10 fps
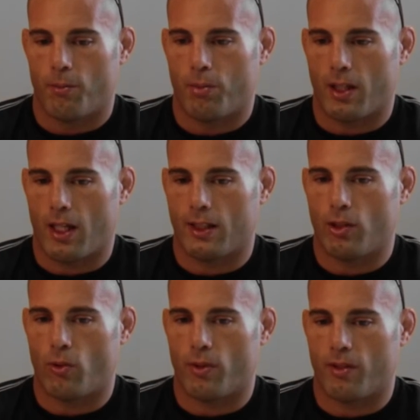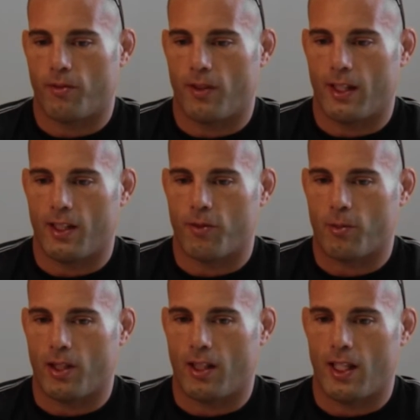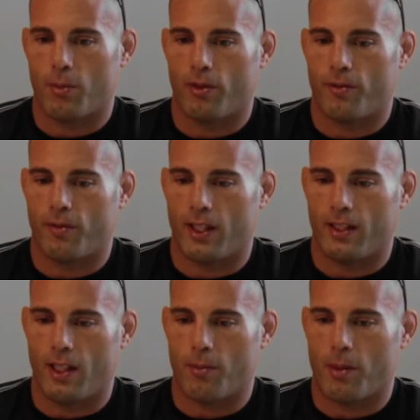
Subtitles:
but I don't want to fight if I'm not able to fight at